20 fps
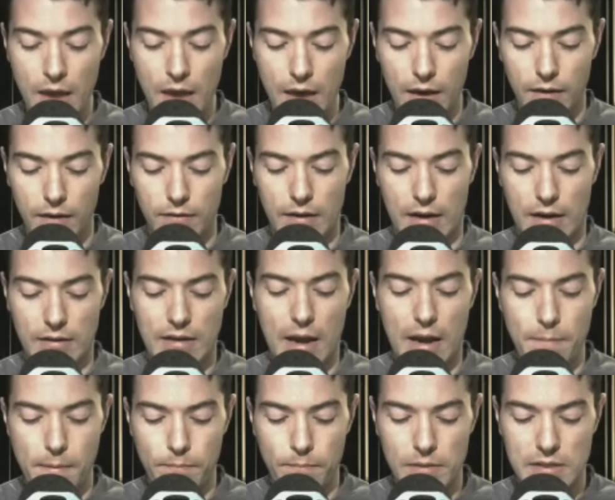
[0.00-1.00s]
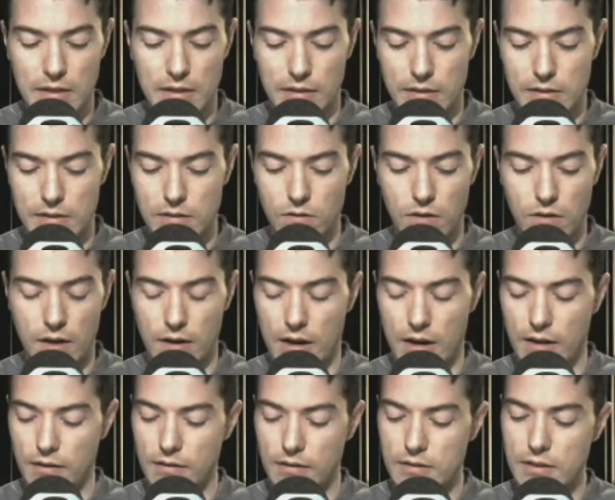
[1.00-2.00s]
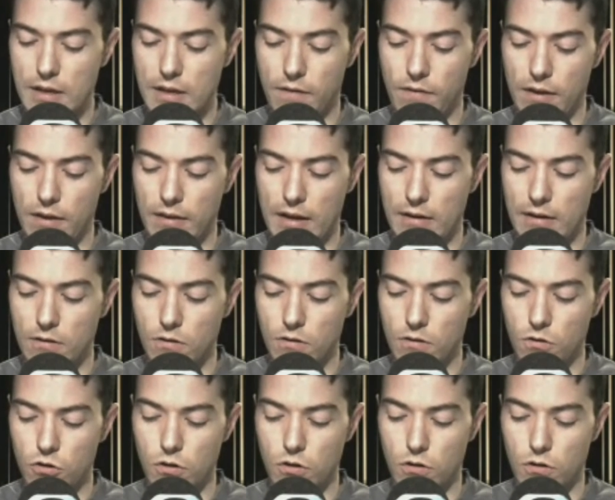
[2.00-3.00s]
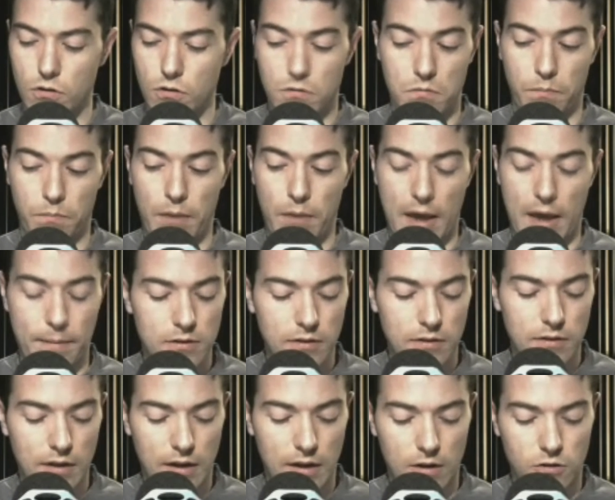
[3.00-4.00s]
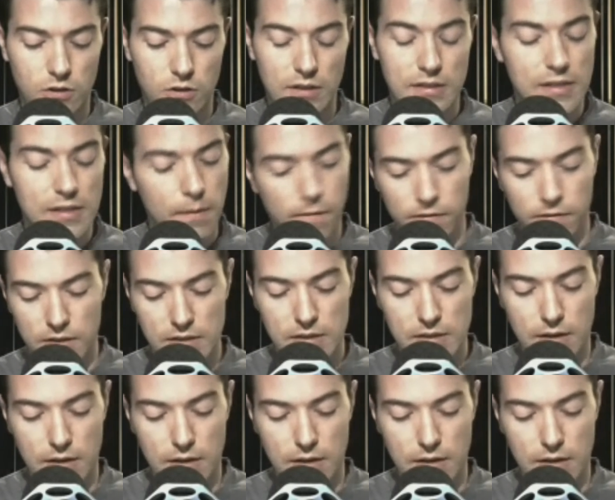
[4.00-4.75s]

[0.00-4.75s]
that can be misunderstood and stuff, and that you should be able to negotiate some of the stuff